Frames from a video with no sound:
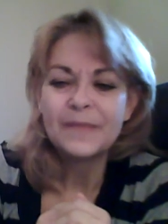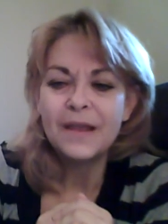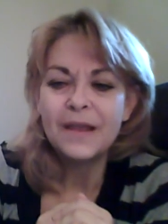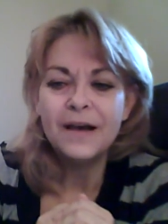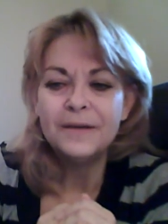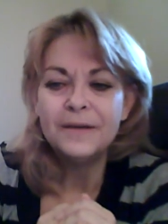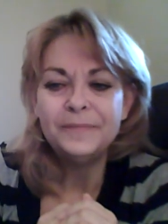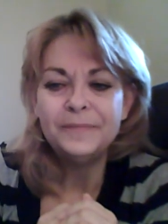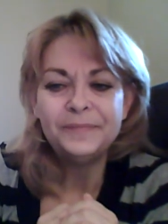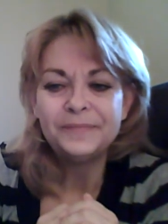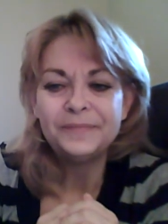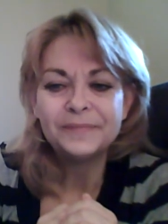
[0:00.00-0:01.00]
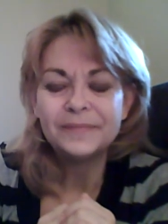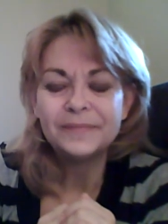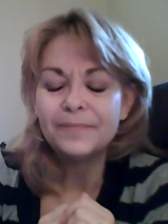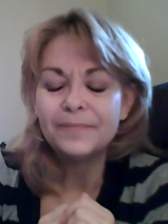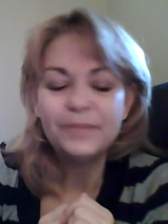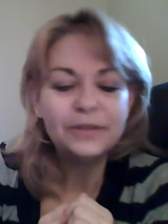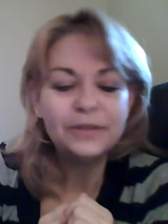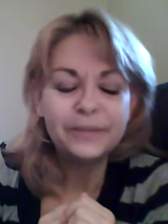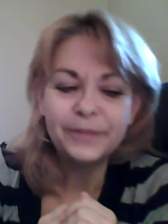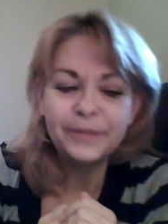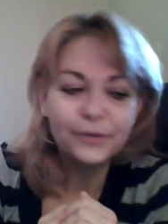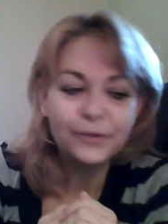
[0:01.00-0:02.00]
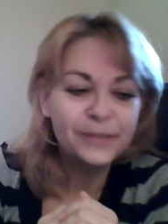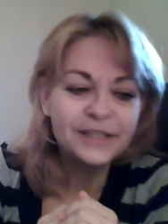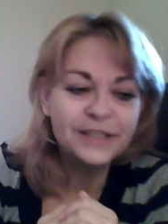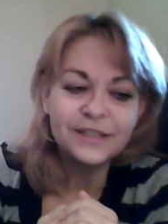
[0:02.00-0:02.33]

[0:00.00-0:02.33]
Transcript: Um, building pyramids